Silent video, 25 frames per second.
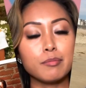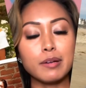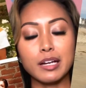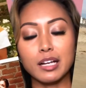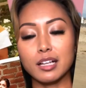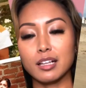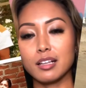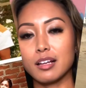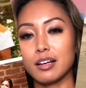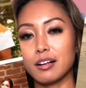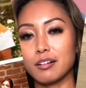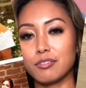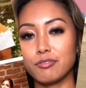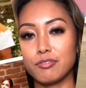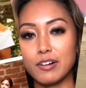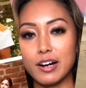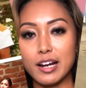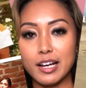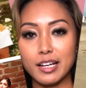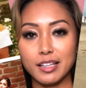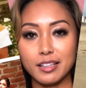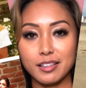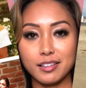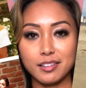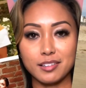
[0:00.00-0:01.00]
make a lot of
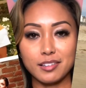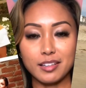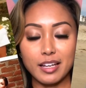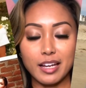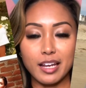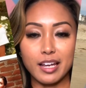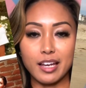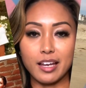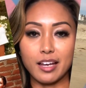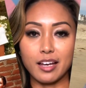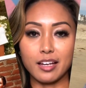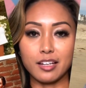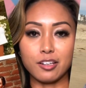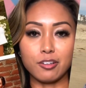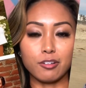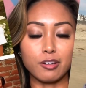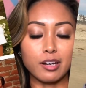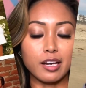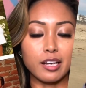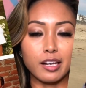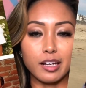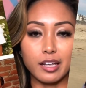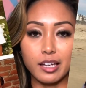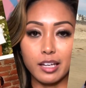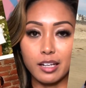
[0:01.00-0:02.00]
friends and you
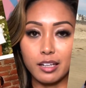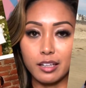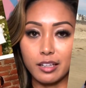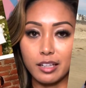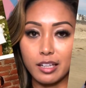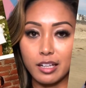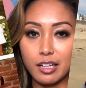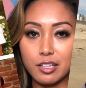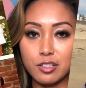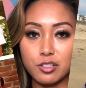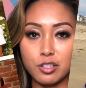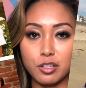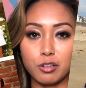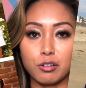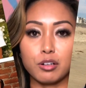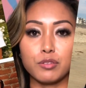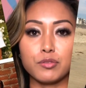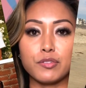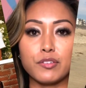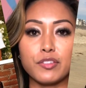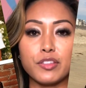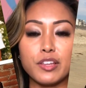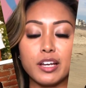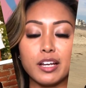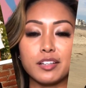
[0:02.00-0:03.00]
kind of can get into the group
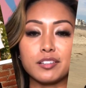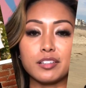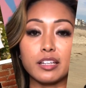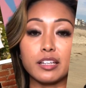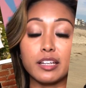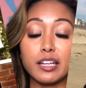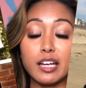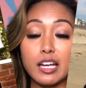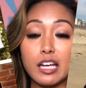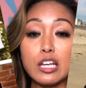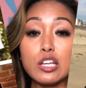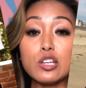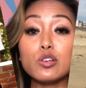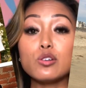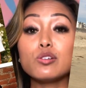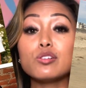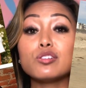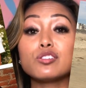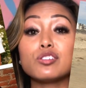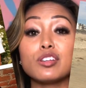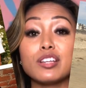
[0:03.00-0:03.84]
of things and get used